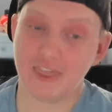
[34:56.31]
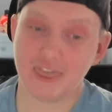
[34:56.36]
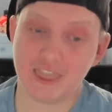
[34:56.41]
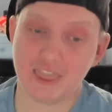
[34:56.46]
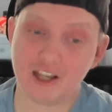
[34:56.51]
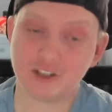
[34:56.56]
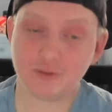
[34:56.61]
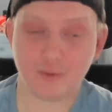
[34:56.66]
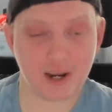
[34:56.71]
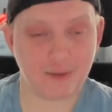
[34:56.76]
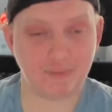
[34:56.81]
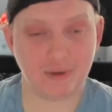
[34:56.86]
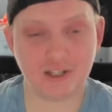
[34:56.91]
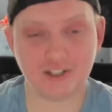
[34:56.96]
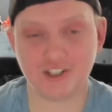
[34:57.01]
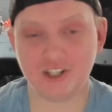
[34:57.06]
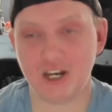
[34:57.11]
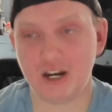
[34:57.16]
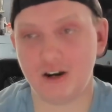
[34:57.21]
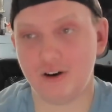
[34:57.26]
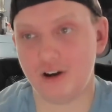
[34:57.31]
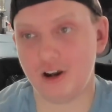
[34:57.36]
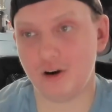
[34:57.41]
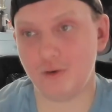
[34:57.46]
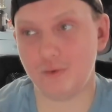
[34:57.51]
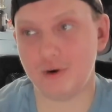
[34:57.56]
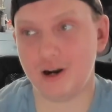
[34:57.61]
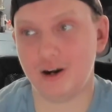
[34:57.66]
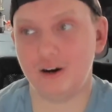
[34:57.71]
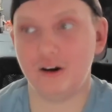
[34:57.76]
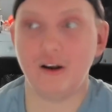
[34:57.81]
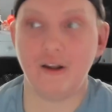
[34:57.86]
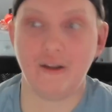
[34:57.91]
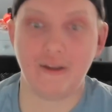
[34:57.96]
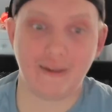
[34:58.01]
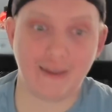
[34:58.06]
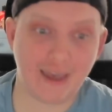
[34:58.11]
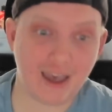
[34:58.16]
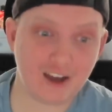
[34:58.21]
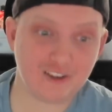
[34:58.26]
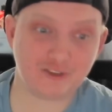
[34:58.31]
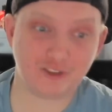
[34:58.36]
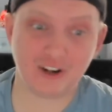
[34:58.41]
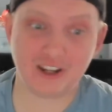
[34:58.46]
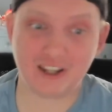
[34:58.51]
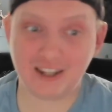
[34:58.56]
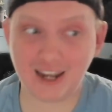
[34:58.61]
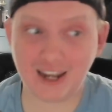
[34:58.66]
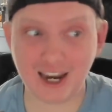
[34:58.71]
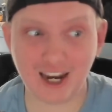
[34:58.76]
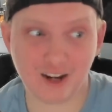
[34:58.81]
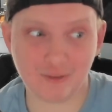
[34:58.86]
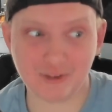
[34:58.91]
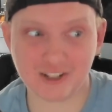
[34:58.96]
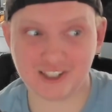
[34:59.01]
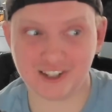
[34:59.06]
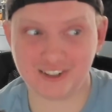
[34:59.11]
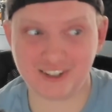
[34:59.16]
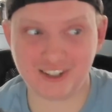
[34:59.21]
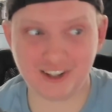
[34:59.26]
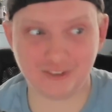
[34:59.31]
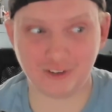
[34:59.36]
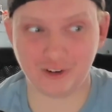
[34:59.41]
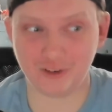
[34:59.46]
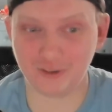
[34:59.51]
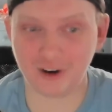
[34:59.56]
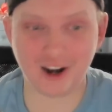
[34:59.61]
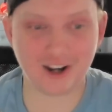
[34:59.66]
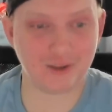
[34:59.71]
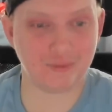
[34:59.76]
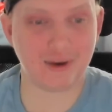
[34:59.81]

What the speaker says: this might be a scenario where every game it's a different running